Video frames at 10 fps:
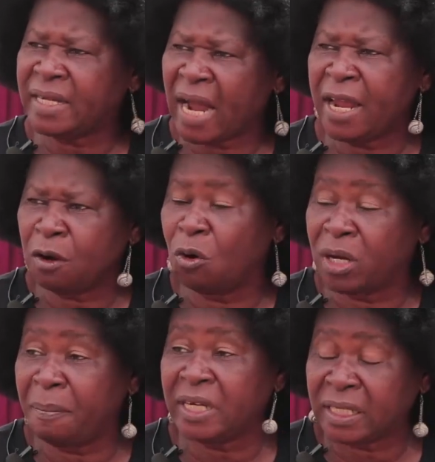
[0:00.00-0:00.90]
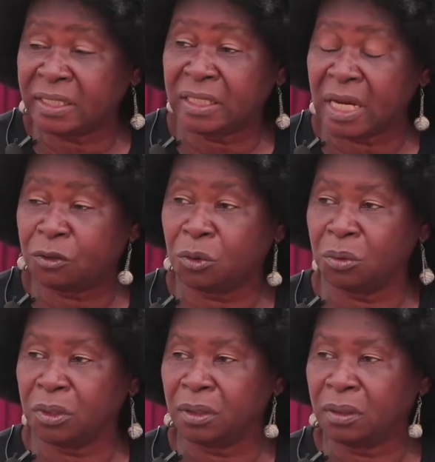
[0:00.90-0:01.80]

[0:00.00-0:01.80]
dying on the maternity death road